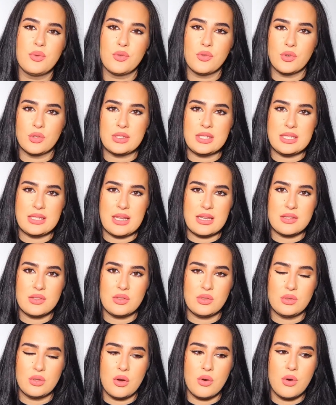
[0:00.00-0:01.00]

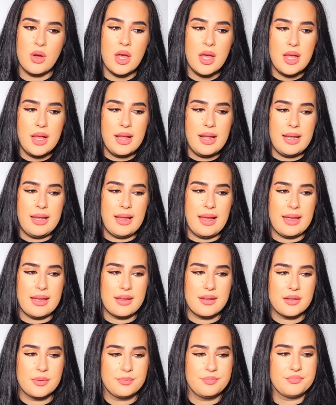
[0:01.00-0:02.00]
fruitiness, you know,
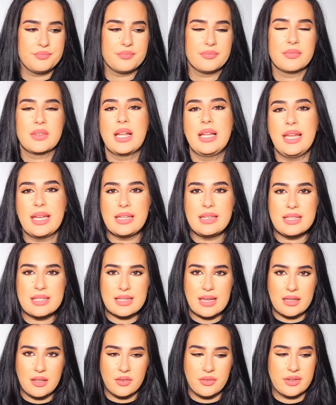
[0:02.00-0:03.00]
like
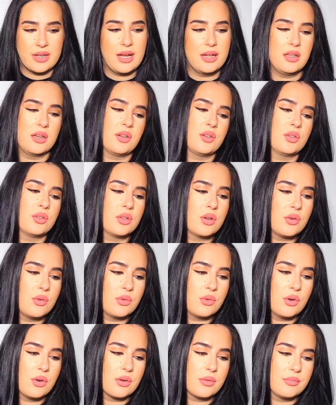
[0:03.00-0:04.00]
this kind of color, you
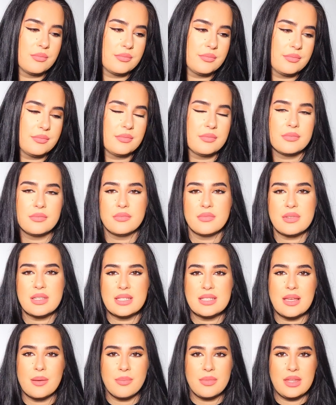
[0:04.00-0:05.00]
know, or
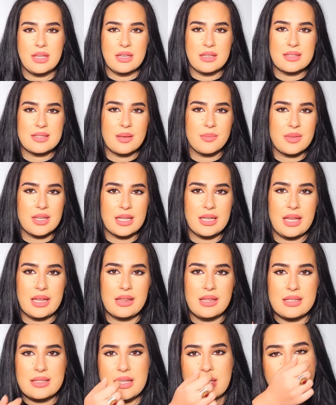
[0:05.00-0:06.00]
something
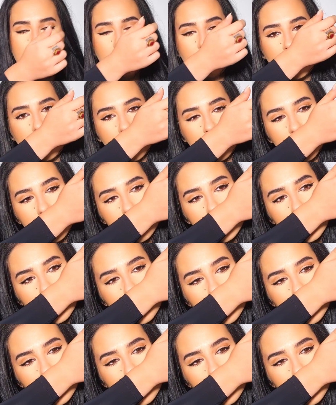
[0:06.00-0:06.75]
like this. I feel like